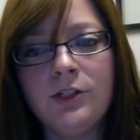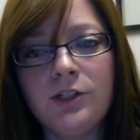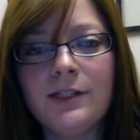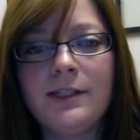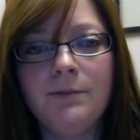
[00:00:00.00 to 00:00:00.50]

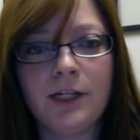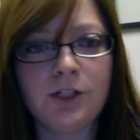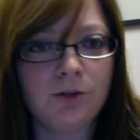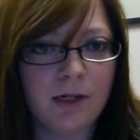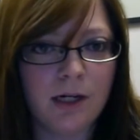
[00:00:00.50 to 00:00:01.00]
just to make
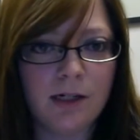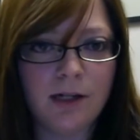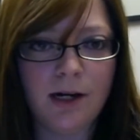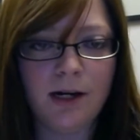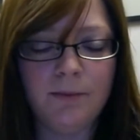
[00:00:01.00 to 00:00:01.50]

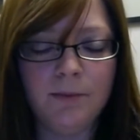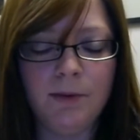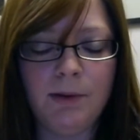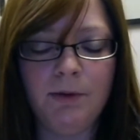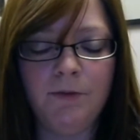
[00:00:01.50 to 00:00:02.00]
sure and
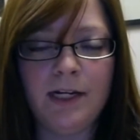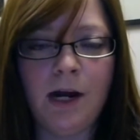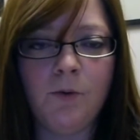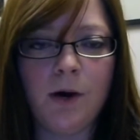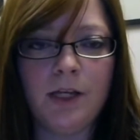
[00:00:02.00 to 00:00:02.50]
maybe find
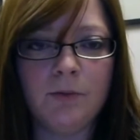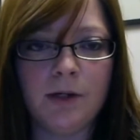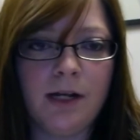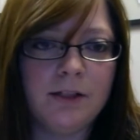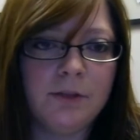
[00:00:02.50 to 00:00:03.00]
out why you
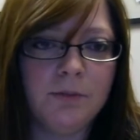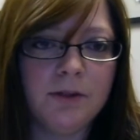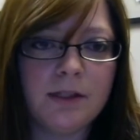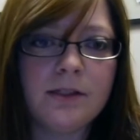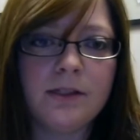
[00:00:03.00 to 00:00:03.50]
weren't
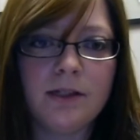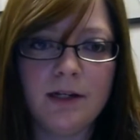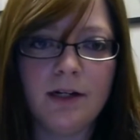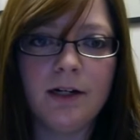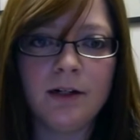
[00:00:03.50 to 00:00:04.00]
eligible this
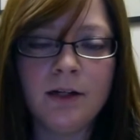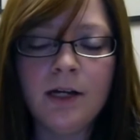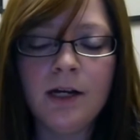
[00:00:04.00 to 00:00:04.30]
year.